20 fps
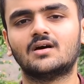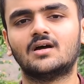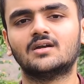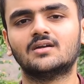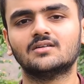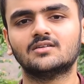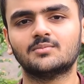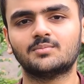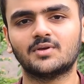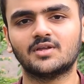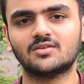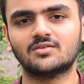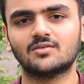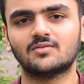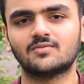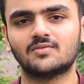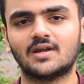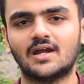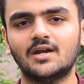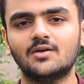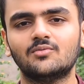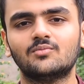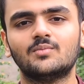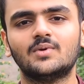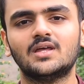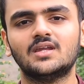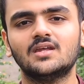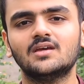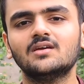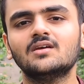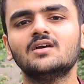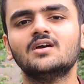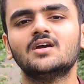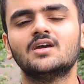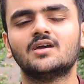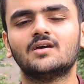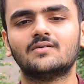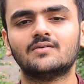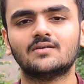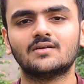under the piece of land, meaning
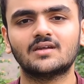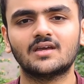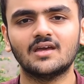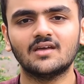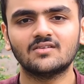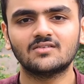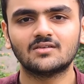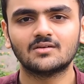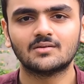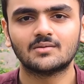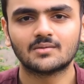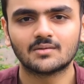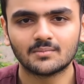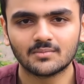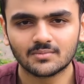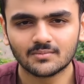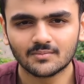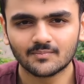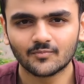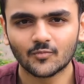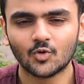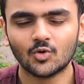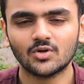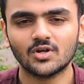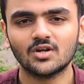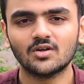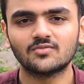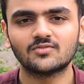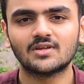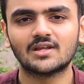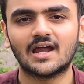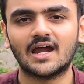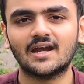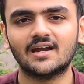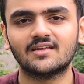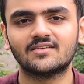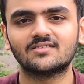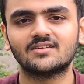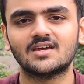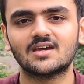in case the owner of the
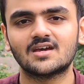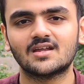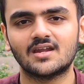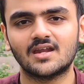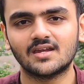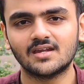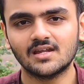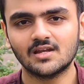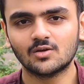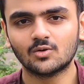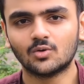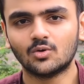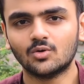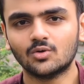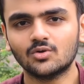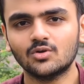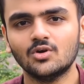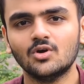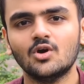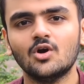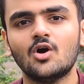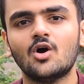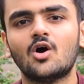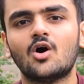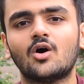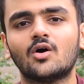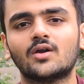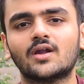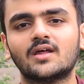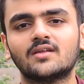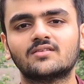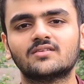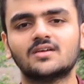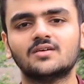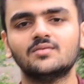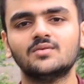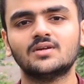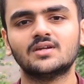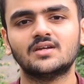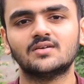land has taken any loan or has
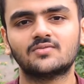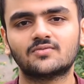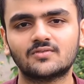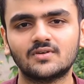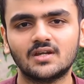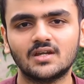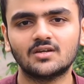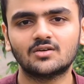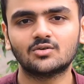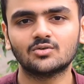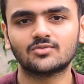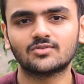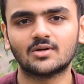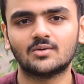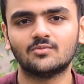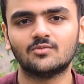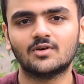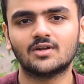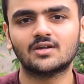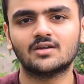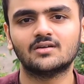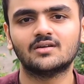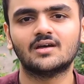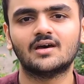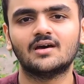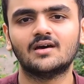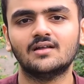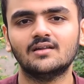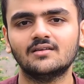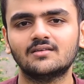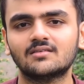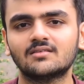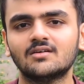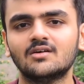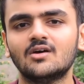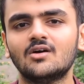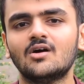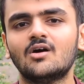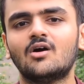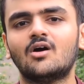given gift deed to someone else
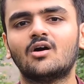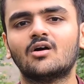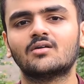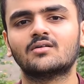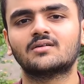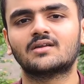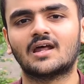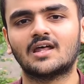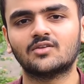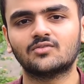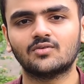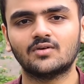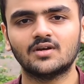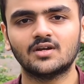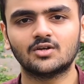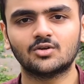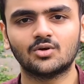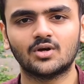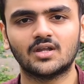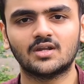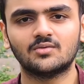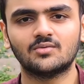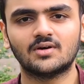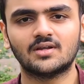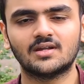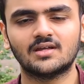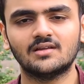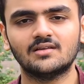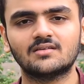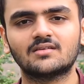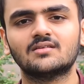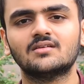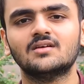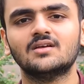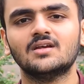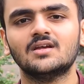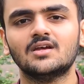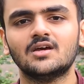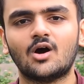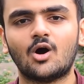or transferred it to anyone else.
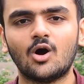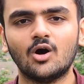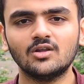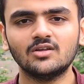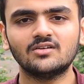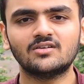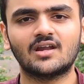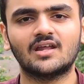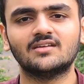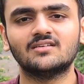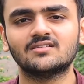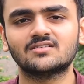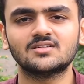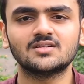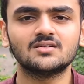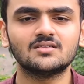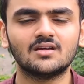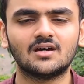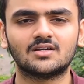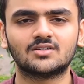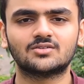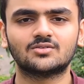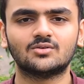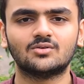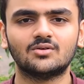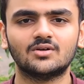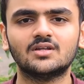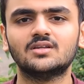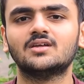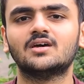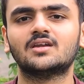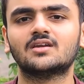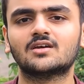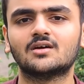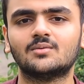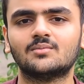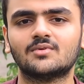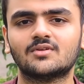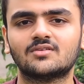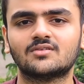All the transactions are stored in the
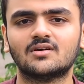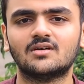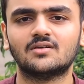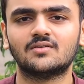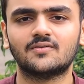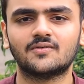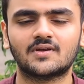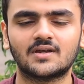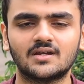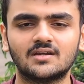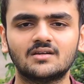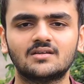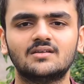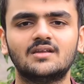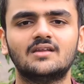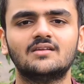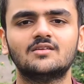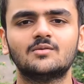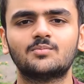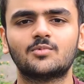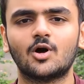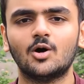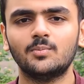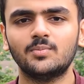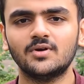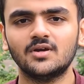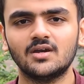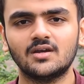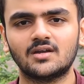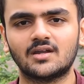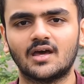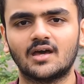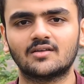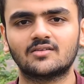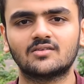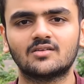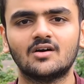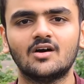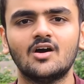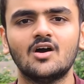encumbrance certificates. Then the property
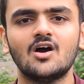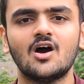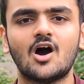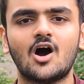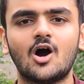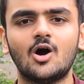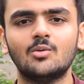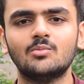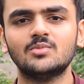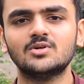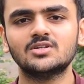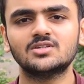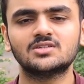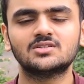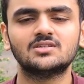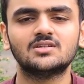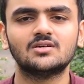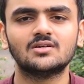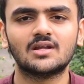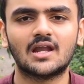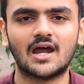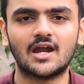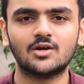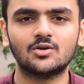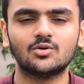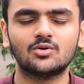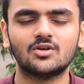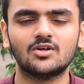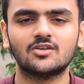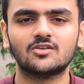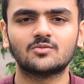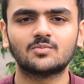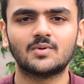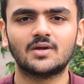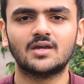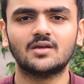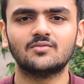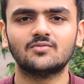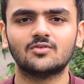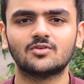tax, how much the landowner is
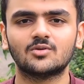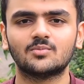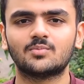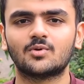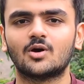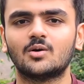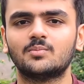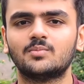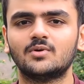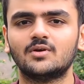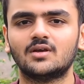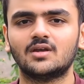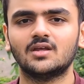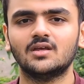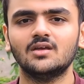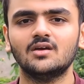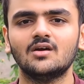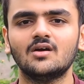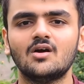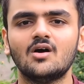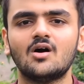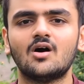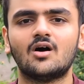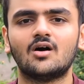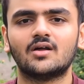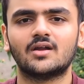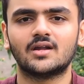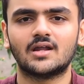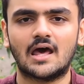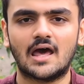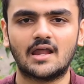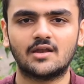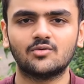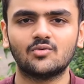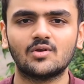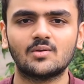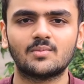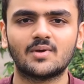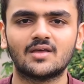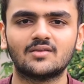paying for the property on an
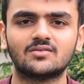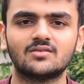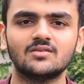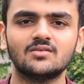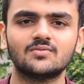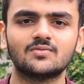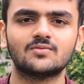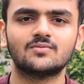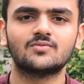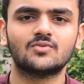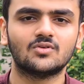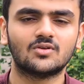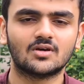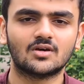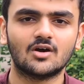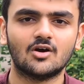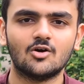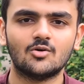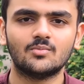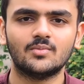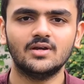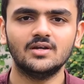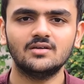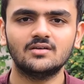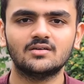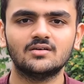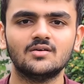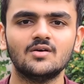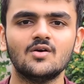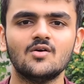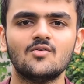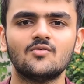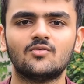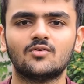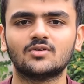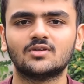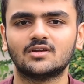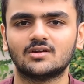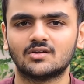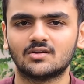annual basis to the government
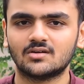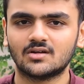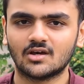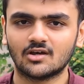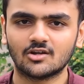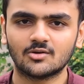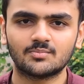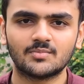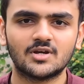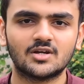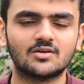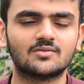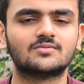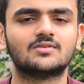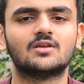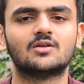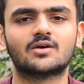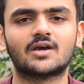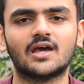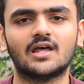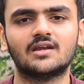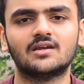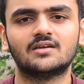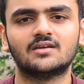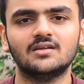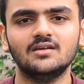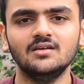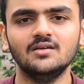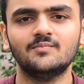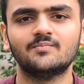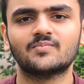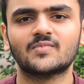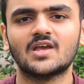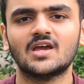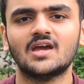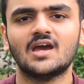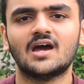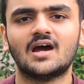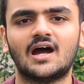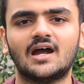for the development of the locality.
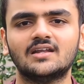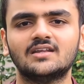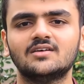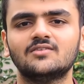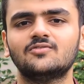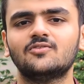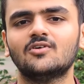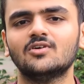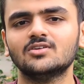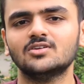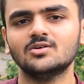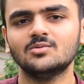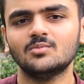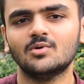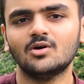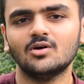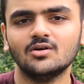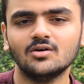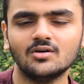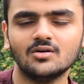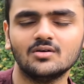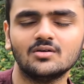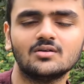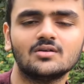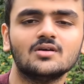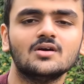And the furthermore